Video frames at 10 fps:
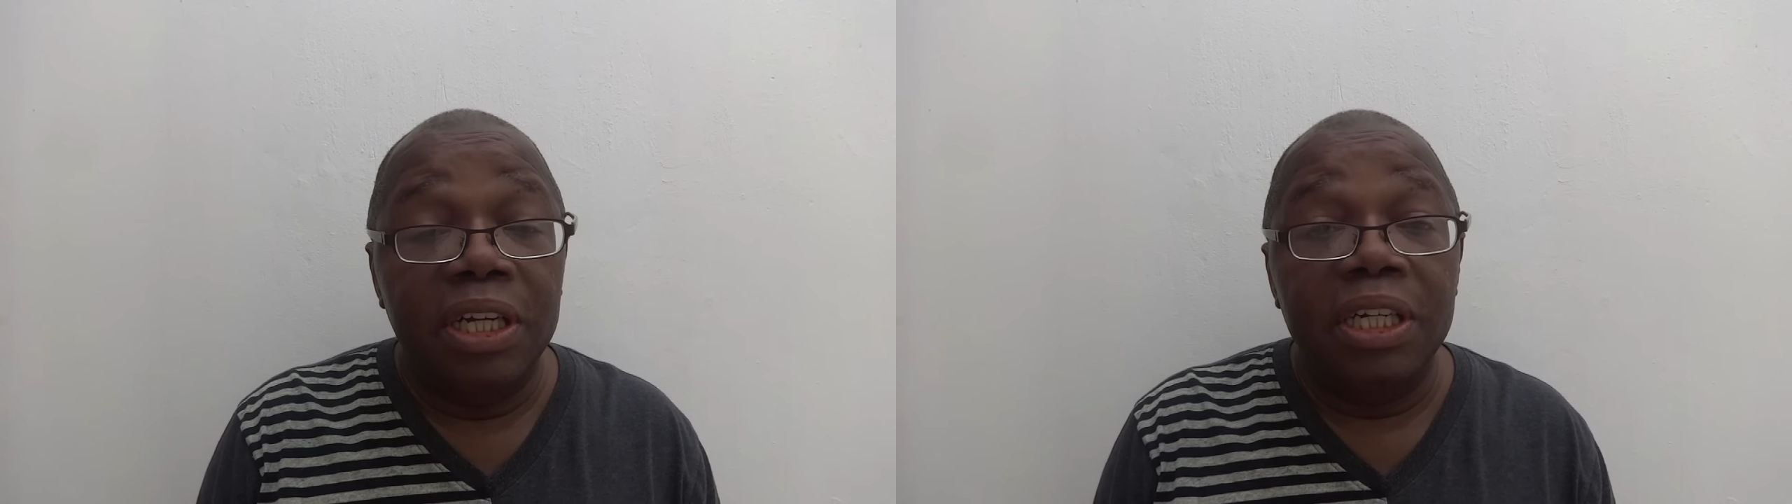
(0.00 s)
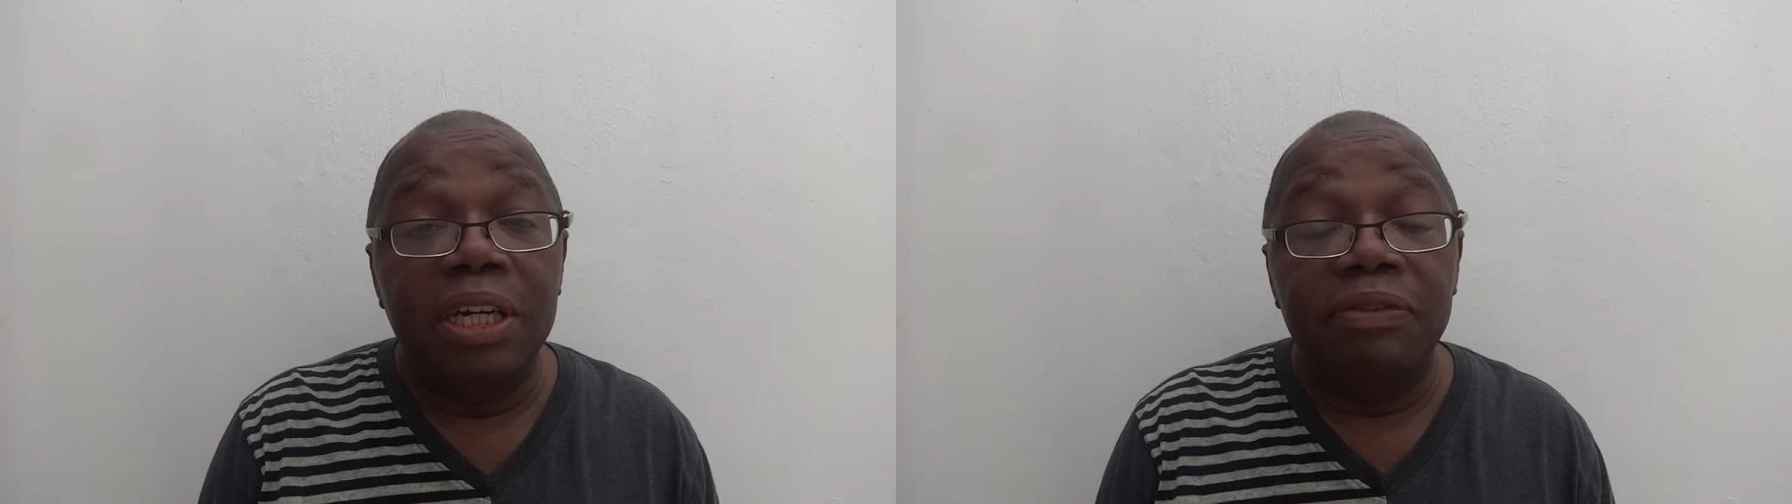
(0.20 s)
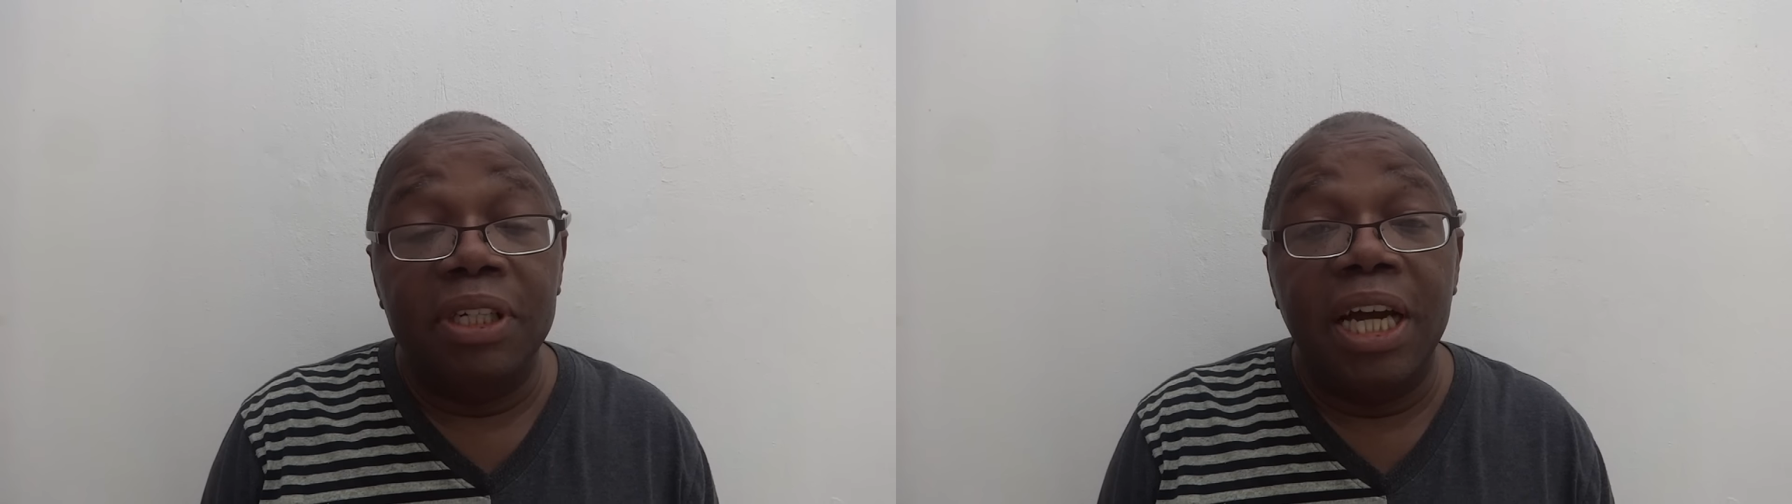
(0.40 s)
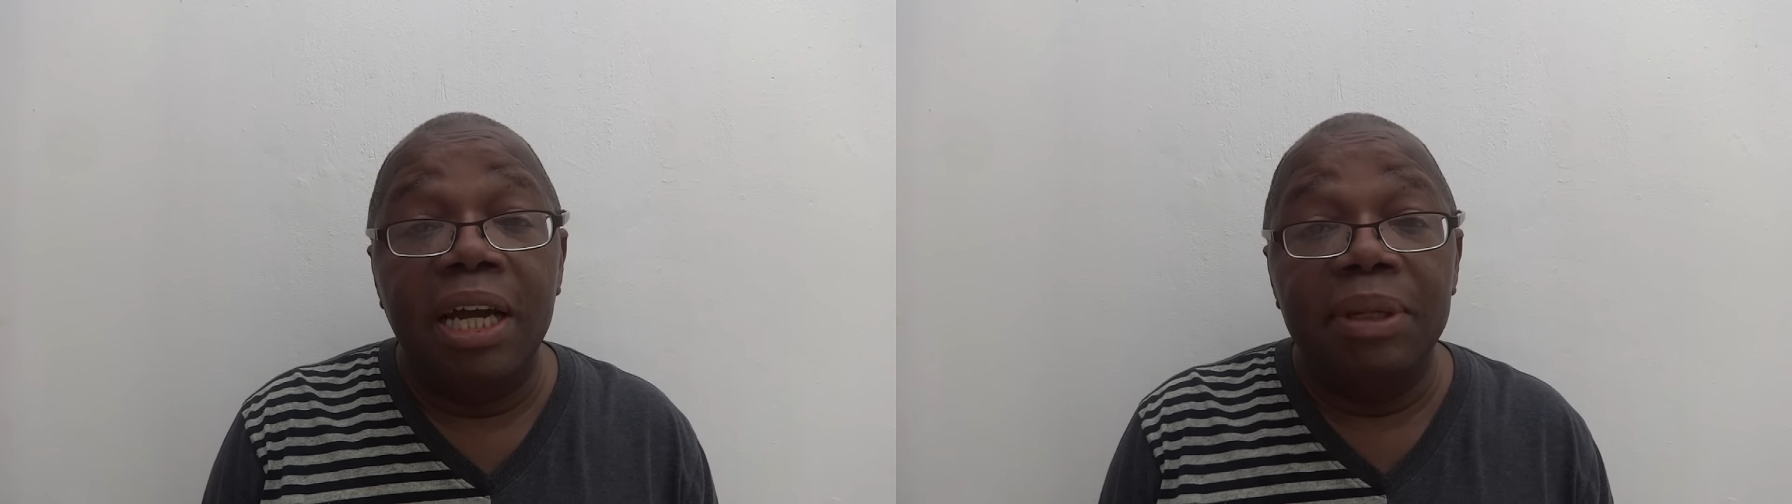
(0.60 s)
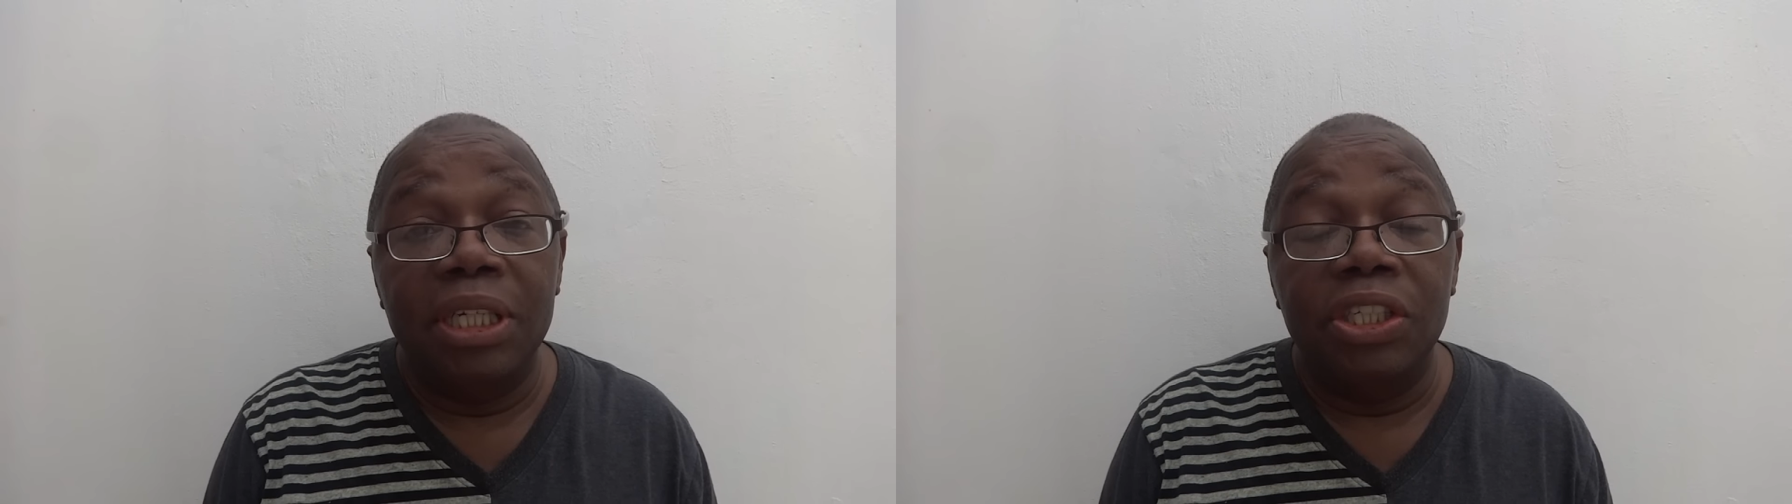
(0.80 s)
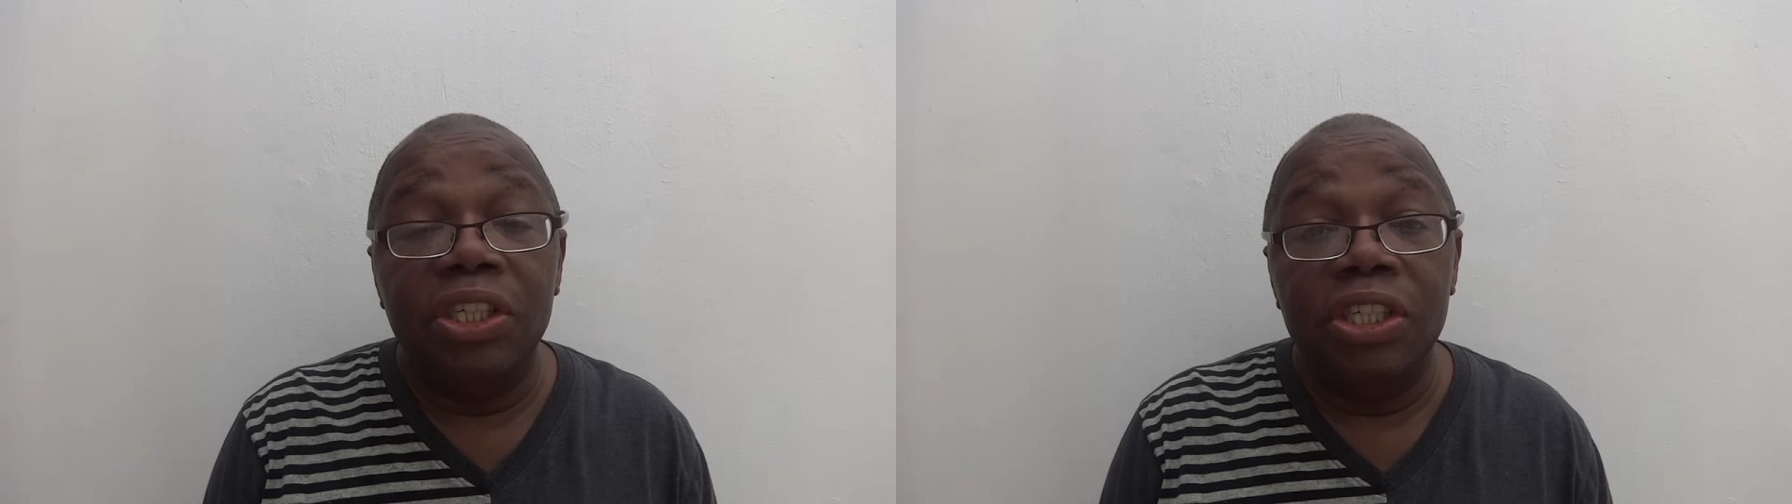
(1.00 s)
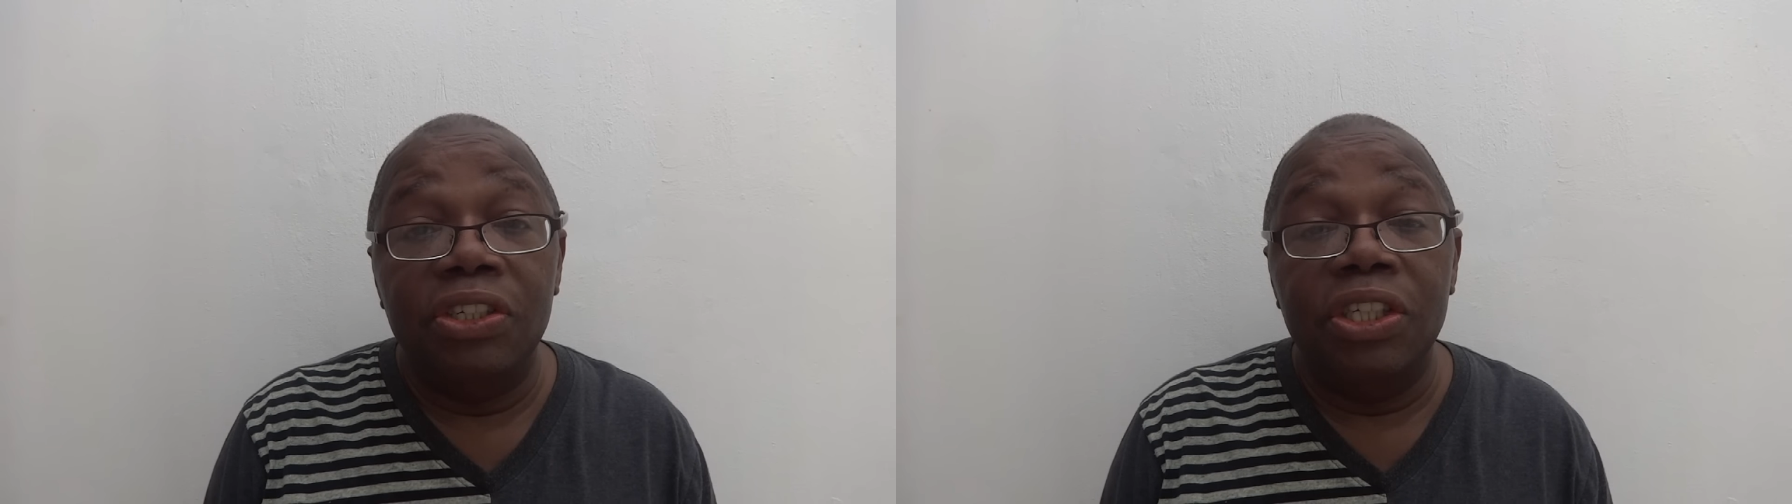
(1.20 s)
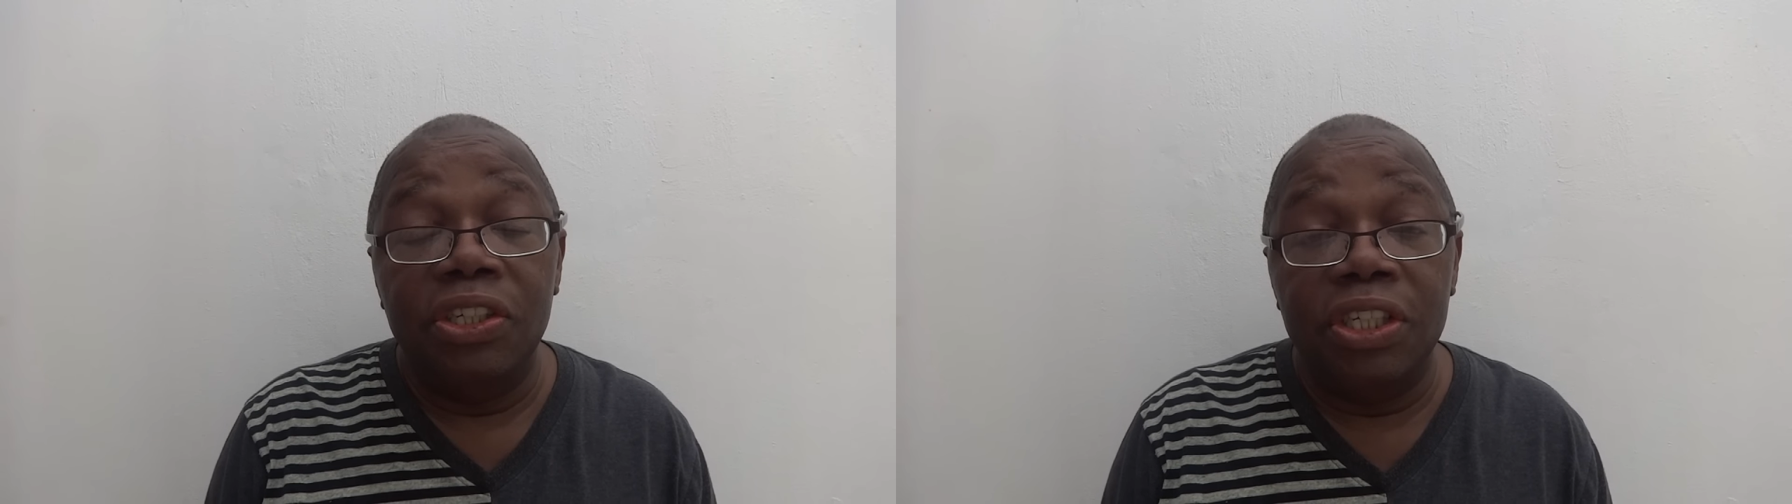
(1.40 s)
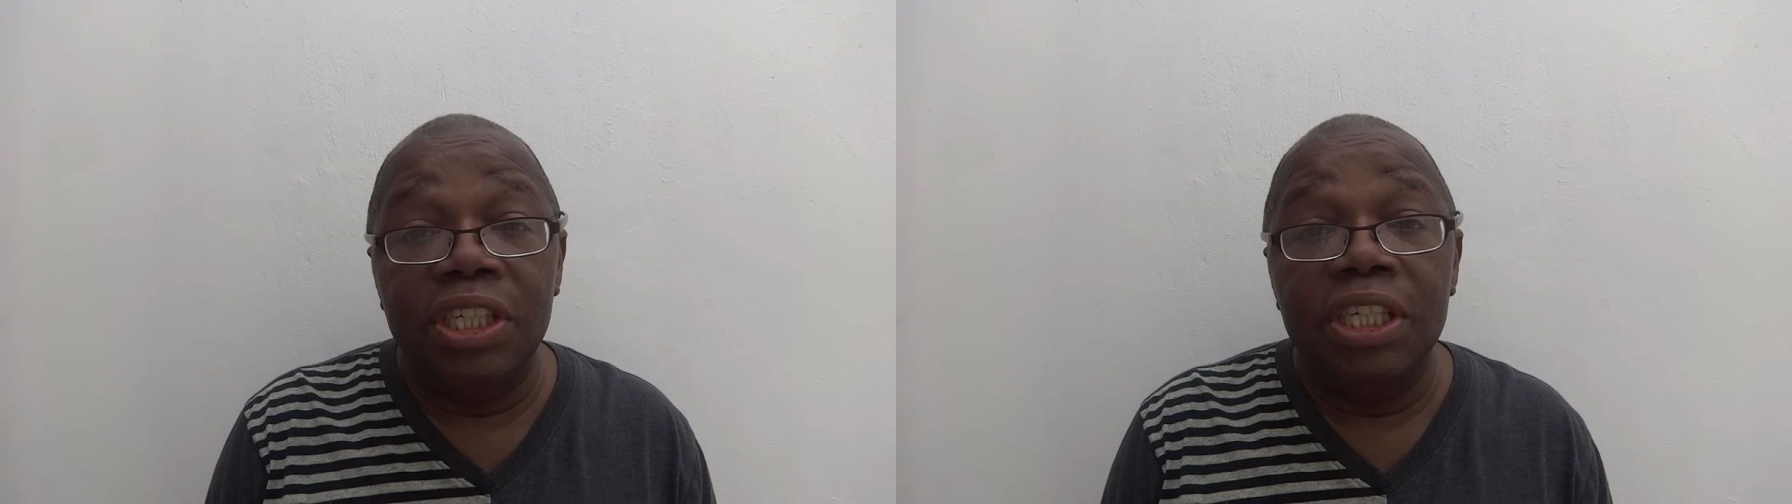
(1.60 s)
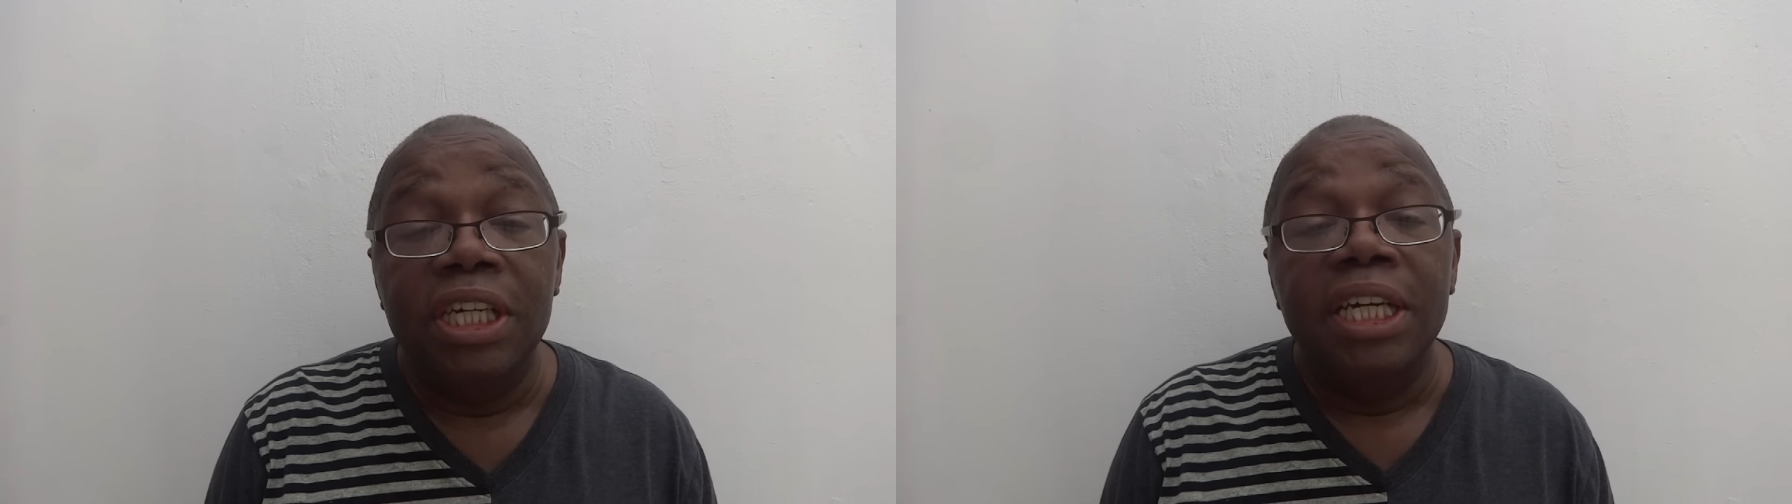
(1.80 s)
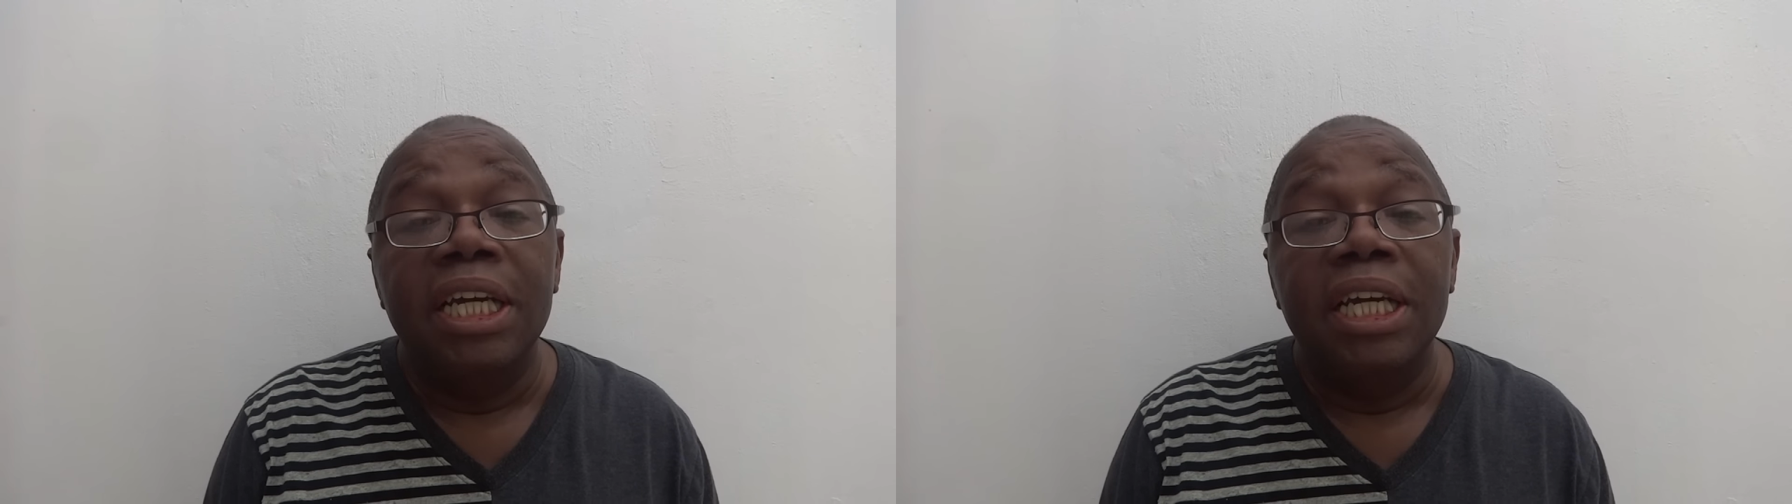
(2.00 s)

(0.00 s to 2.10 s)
in enough time to get your ECC